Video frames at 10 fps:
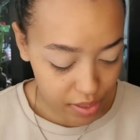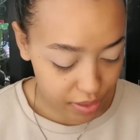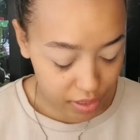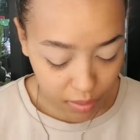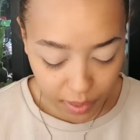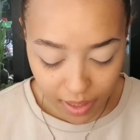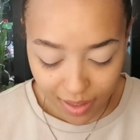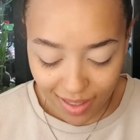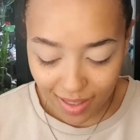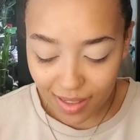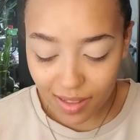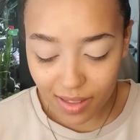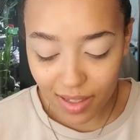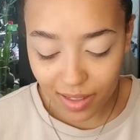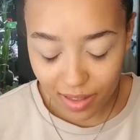Just because
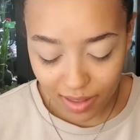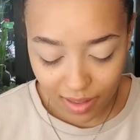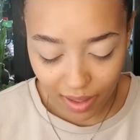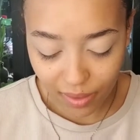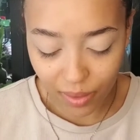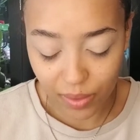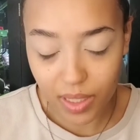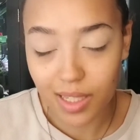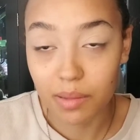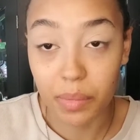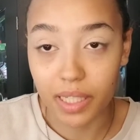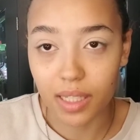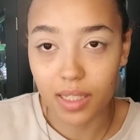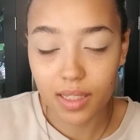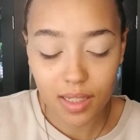it's, I don't know, it's
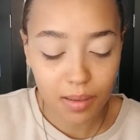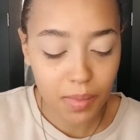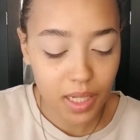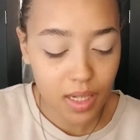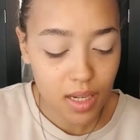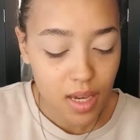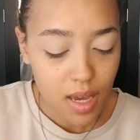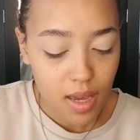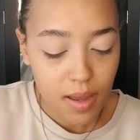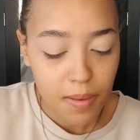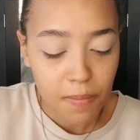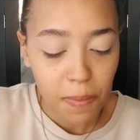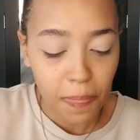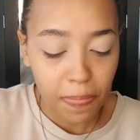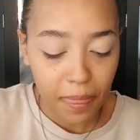speaking to me.
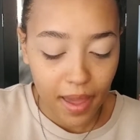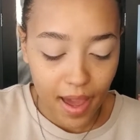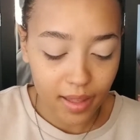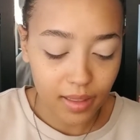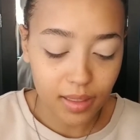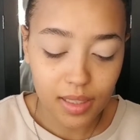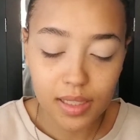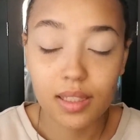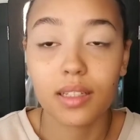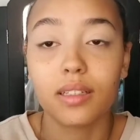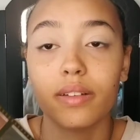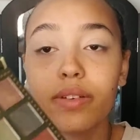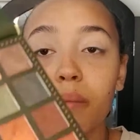And then this is the Olivia